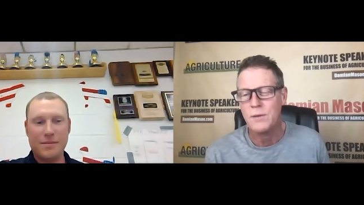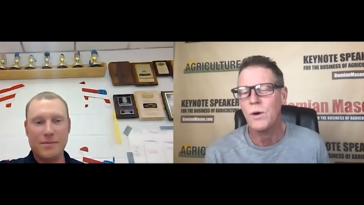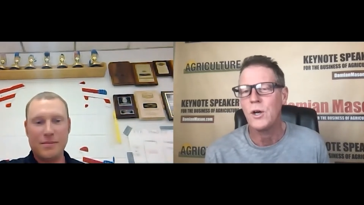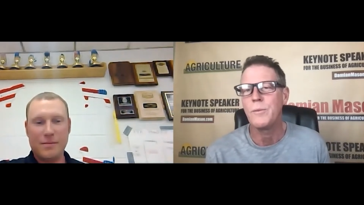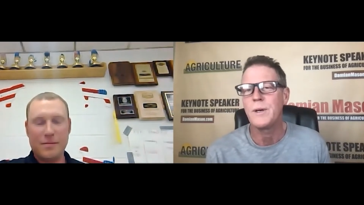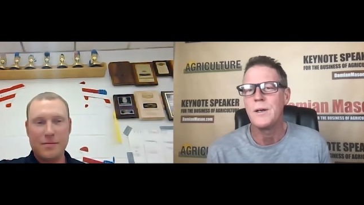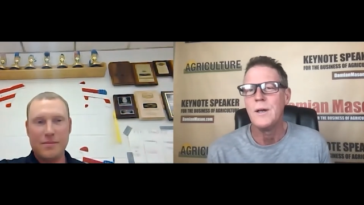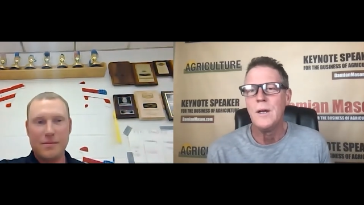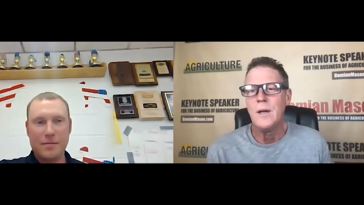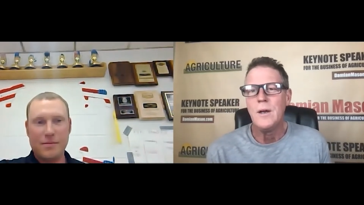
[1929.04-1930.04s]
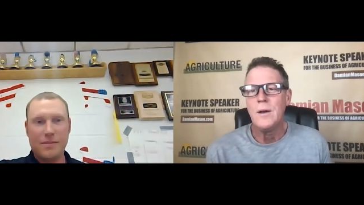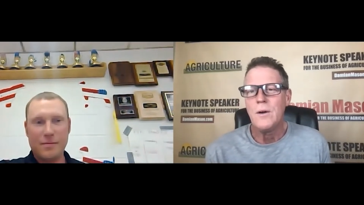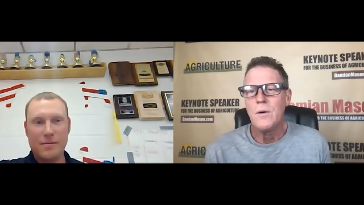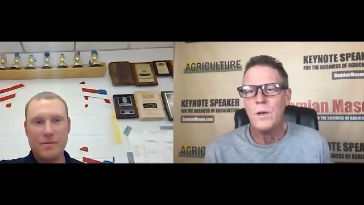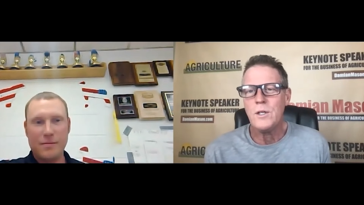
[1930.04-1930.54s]
Speaker 1: in Wyoming.
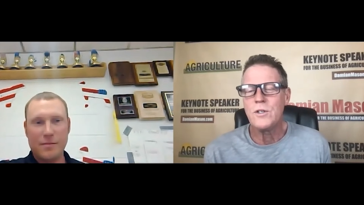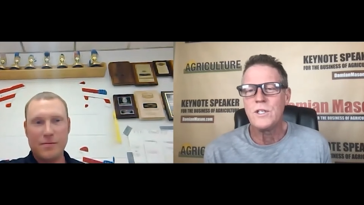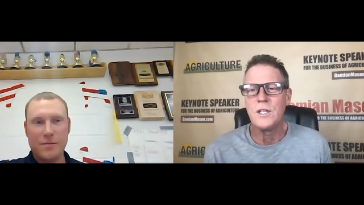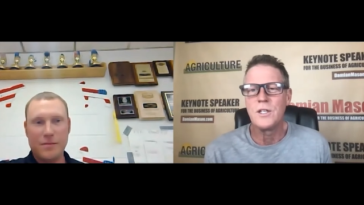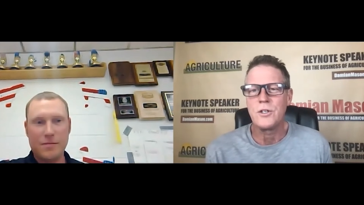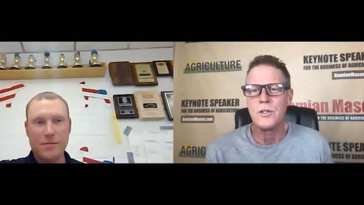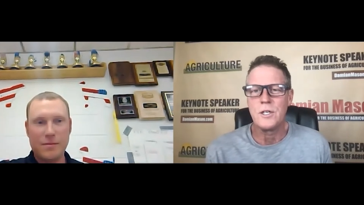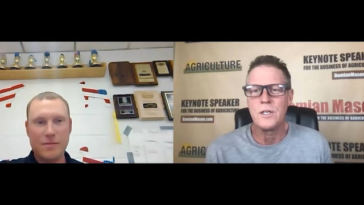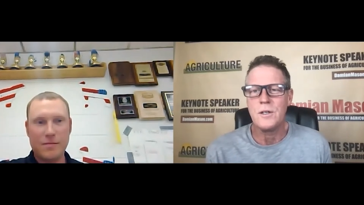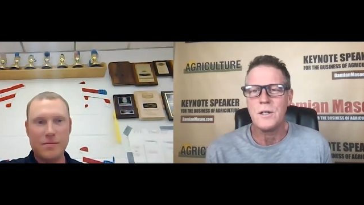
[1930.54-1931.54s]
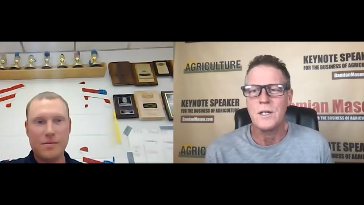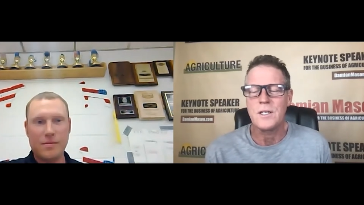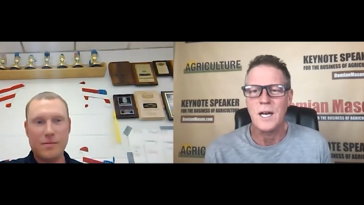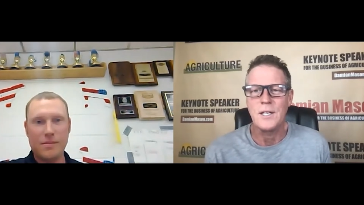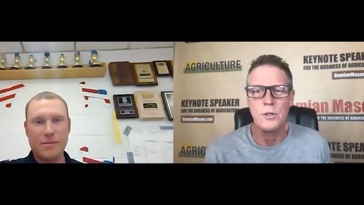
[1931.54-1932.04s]
What do you see that's good that
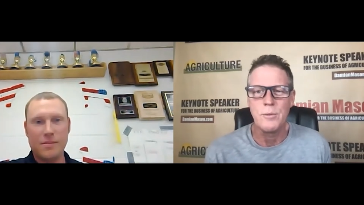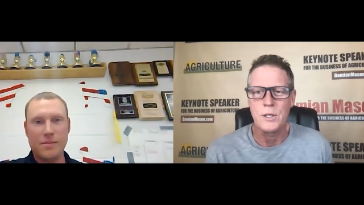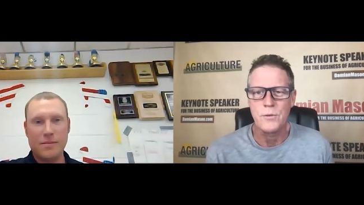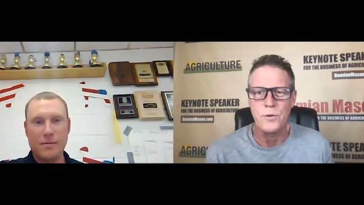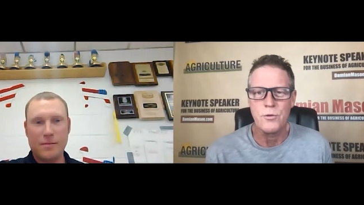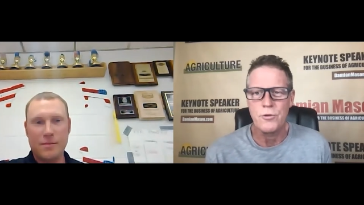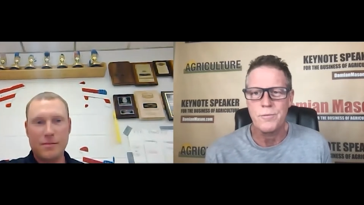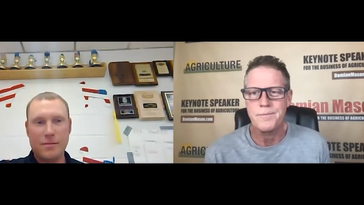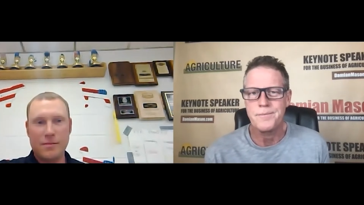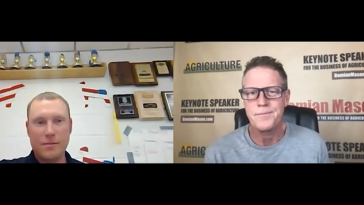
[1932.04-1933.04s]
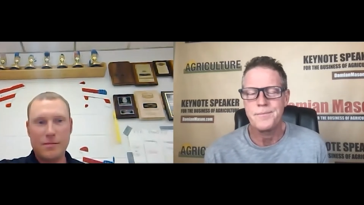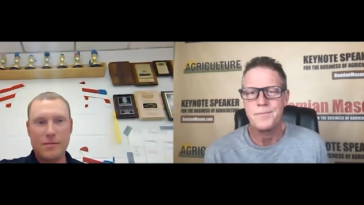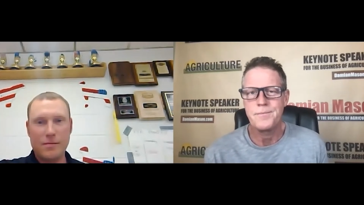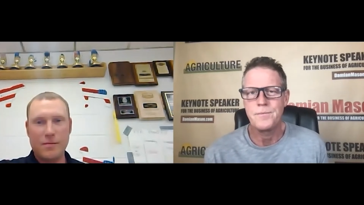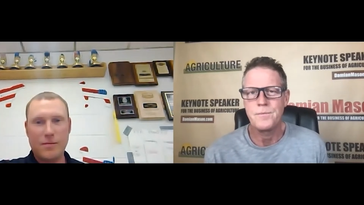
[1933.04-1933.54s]
excites you about the future?
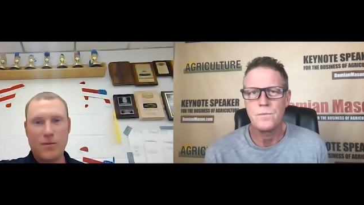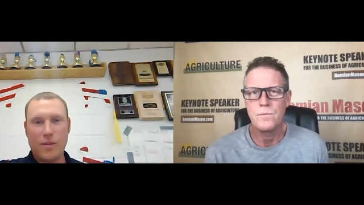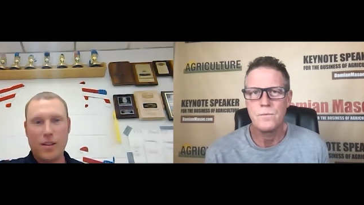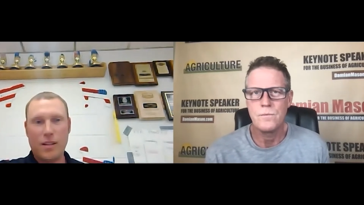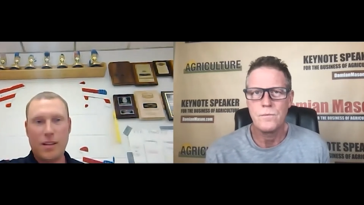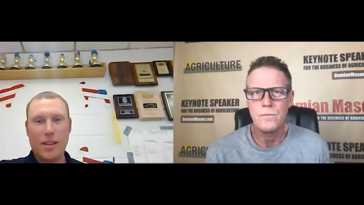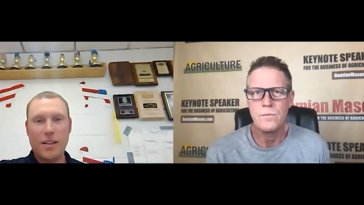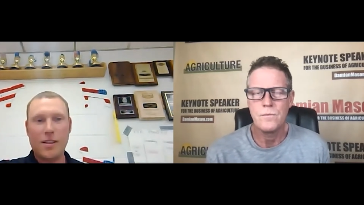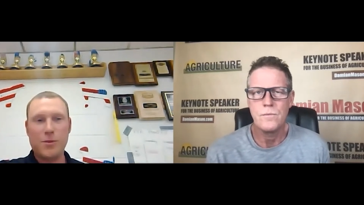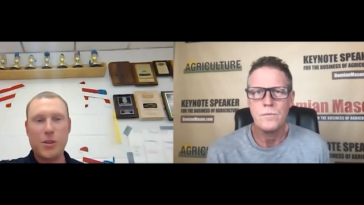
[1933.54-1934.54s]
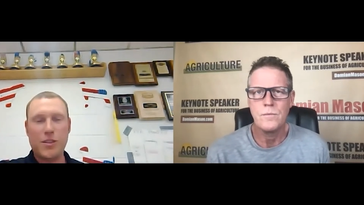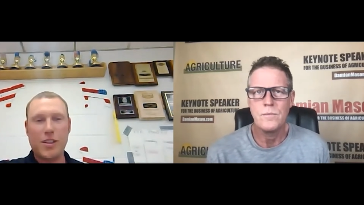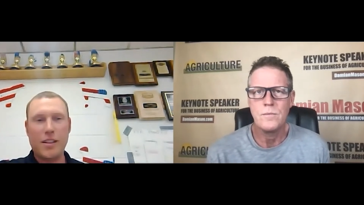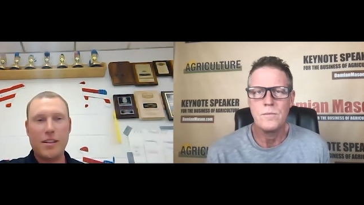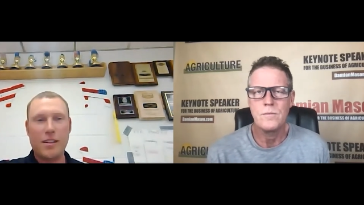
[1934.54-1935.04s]
I would
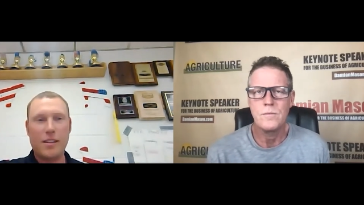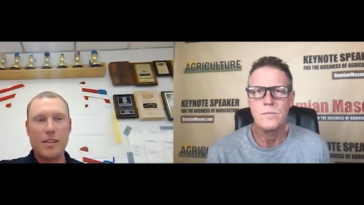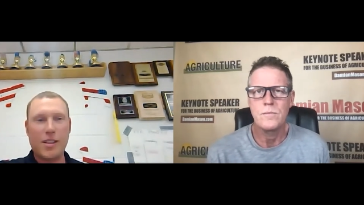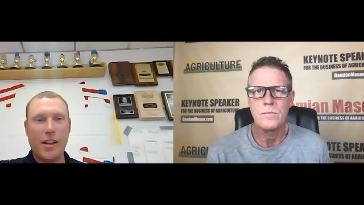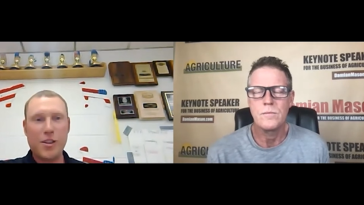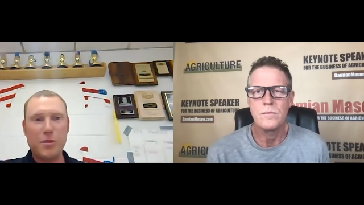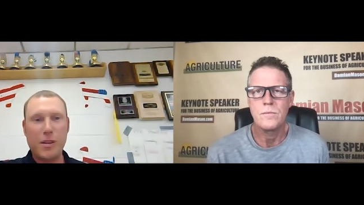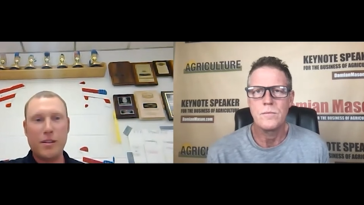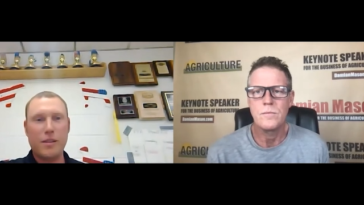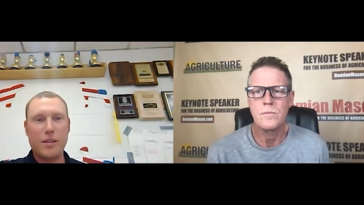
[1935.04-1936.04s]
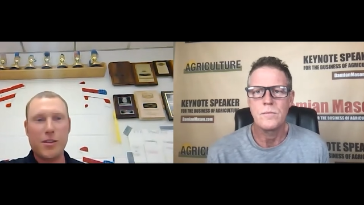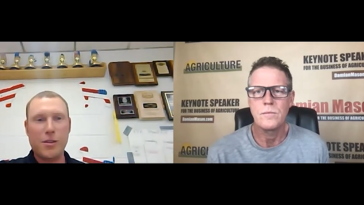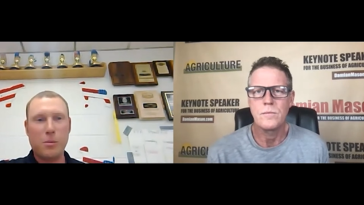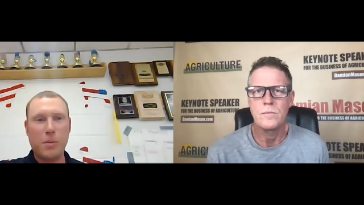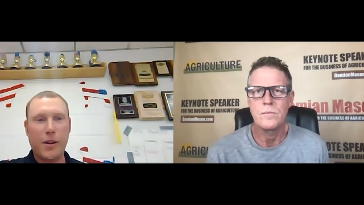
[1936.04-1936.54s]
say that
Speaker 2: it excites me that there's
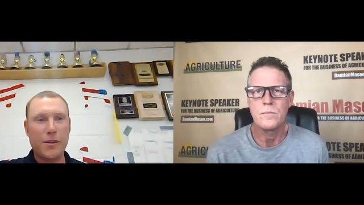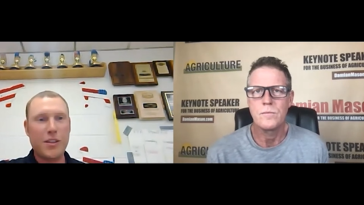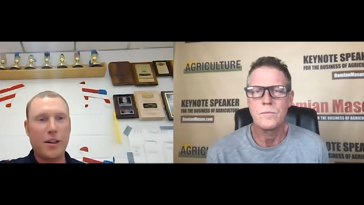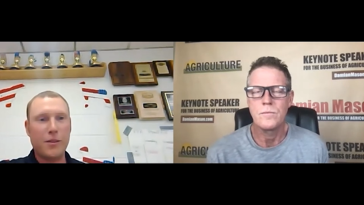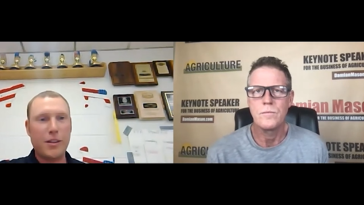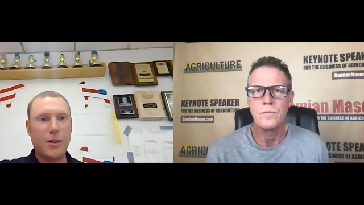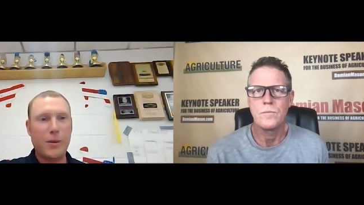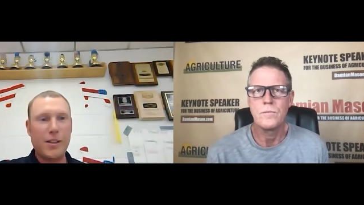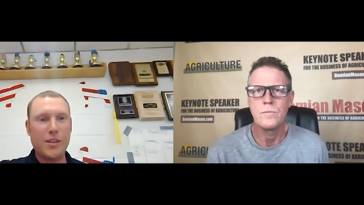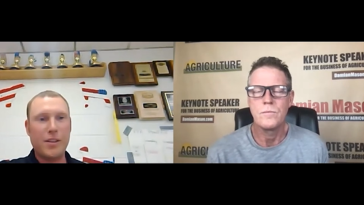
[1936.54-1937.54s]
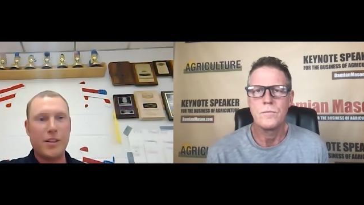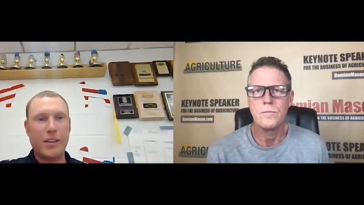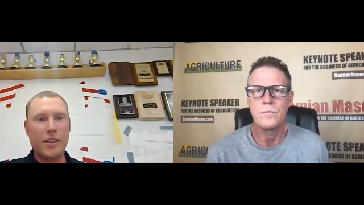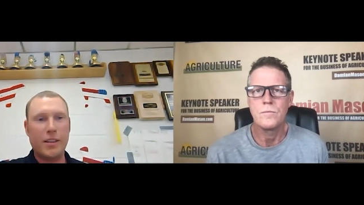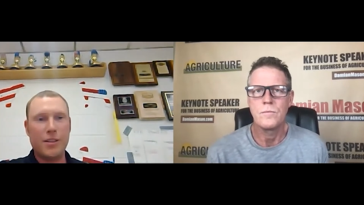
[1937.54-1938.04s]
still parents out there raising their
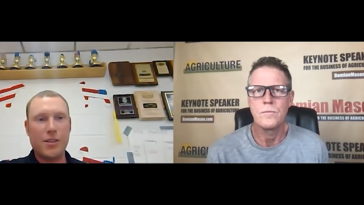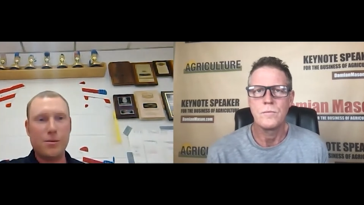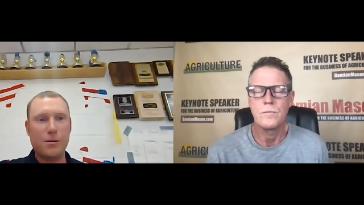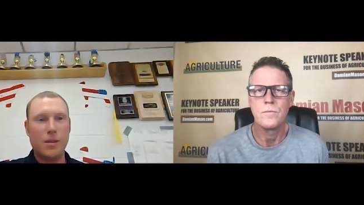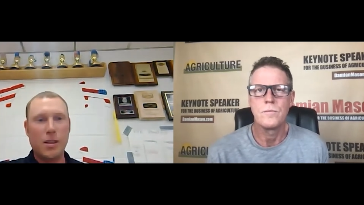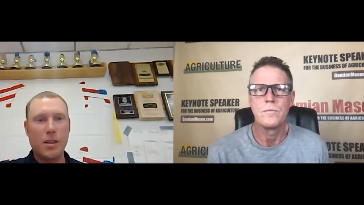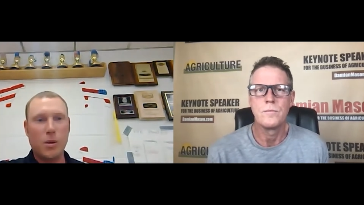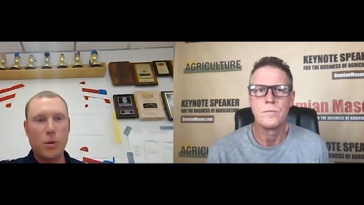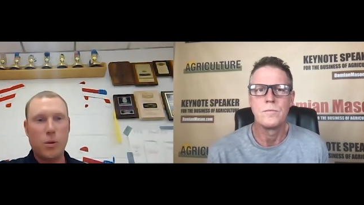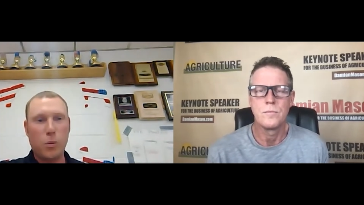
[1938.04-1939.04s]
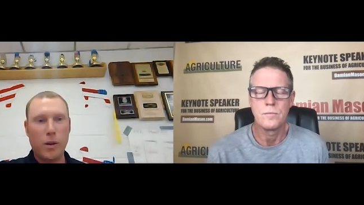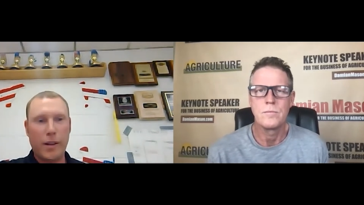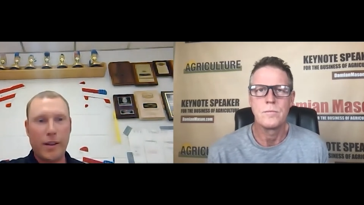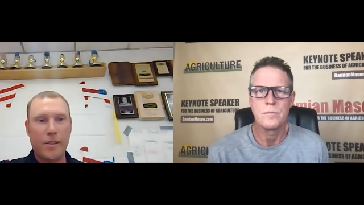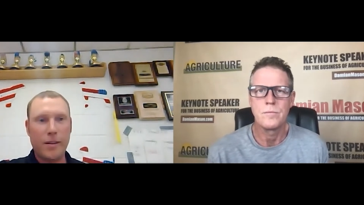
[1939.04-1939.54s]
kids with
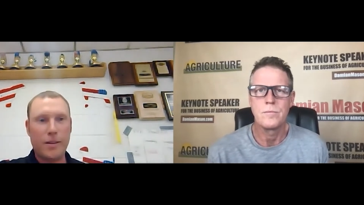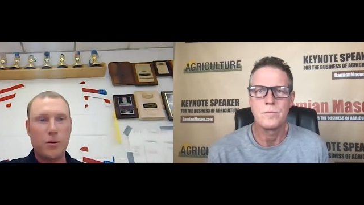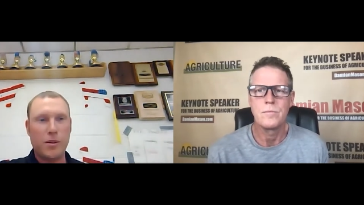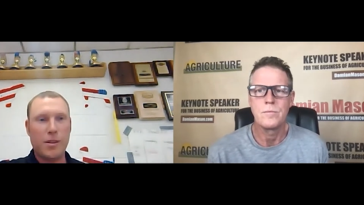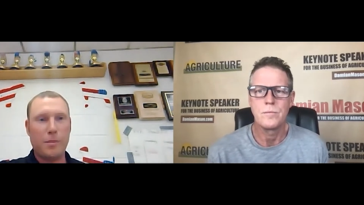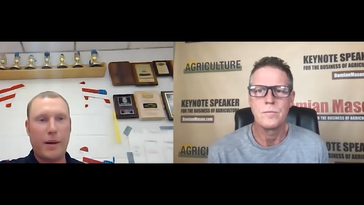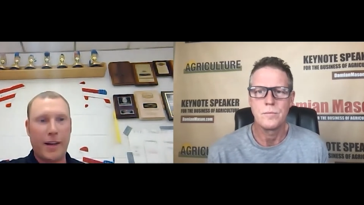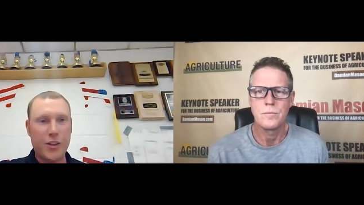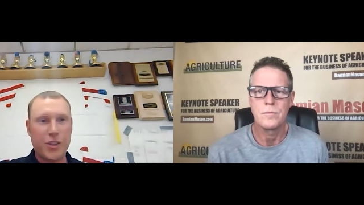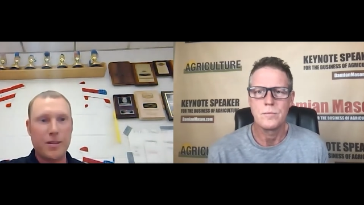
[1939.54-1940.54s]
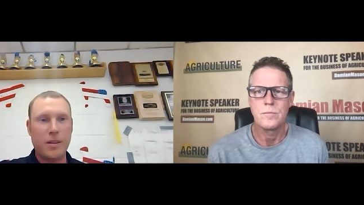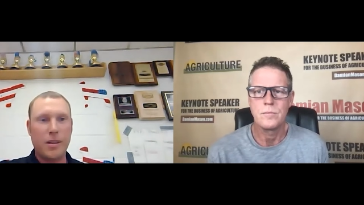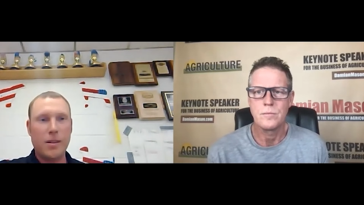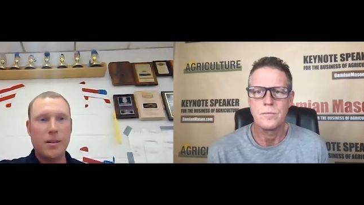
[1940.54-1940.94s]
work ethic, with compassion,